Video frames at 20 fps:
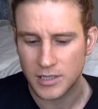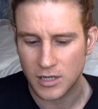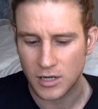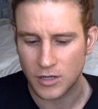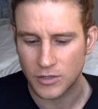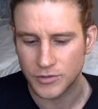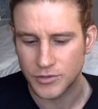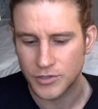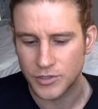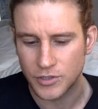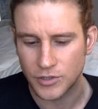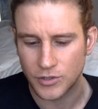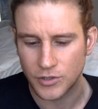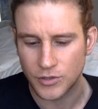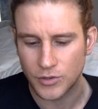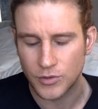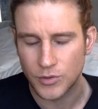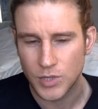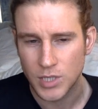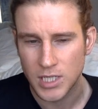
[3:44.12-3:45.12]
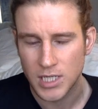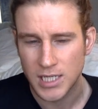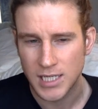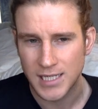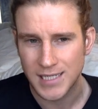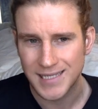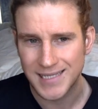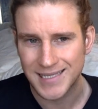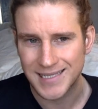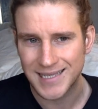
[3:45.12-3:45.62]
onto
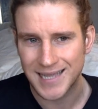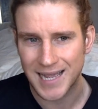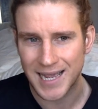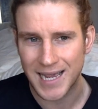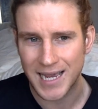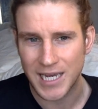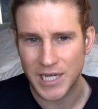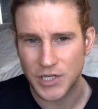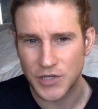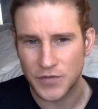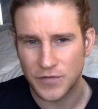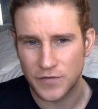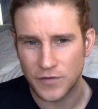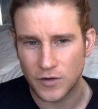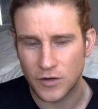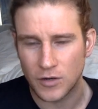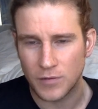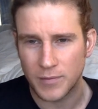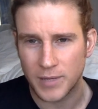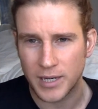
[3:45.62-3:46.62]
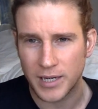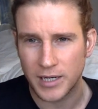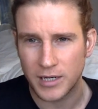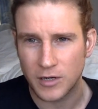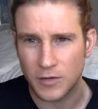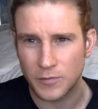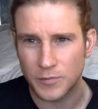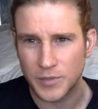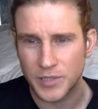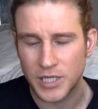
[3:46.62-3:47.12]
stage for my
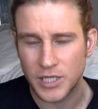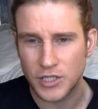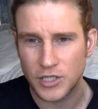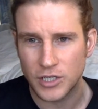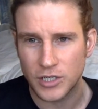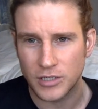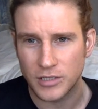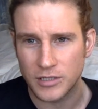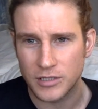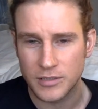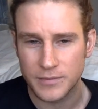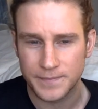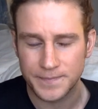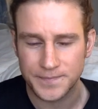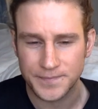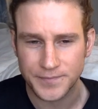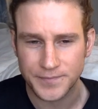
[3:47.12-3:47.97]
competitions.